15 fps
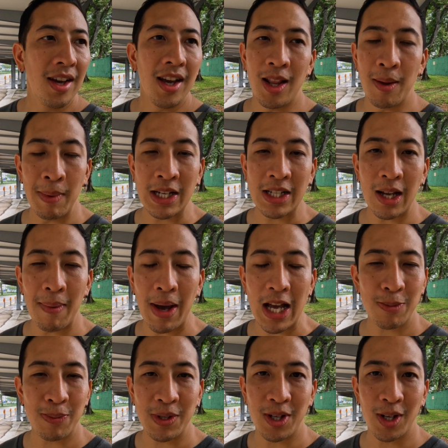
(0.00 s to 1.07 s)
In the meantime,
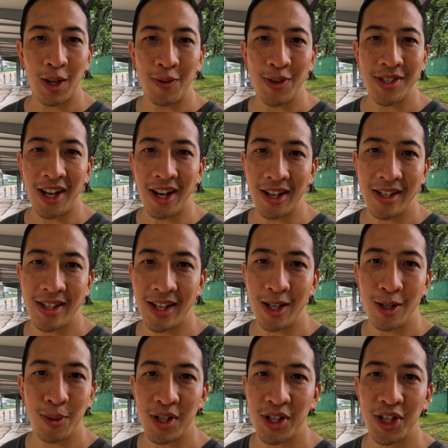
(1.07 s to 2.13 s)
Aspen's looking for saga
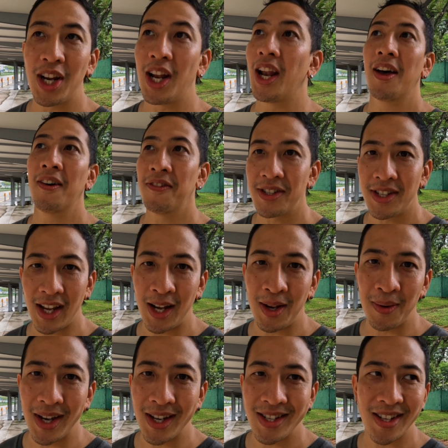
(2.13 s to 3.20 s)
seeds, which she loves
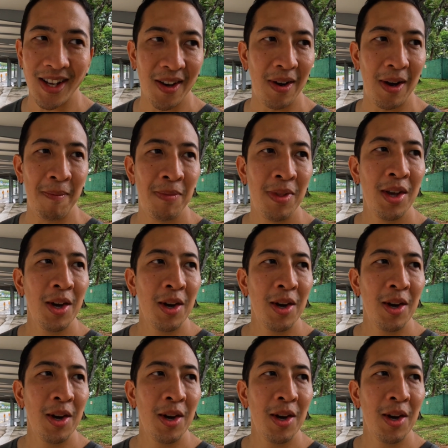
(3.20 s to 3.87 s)
anyway, so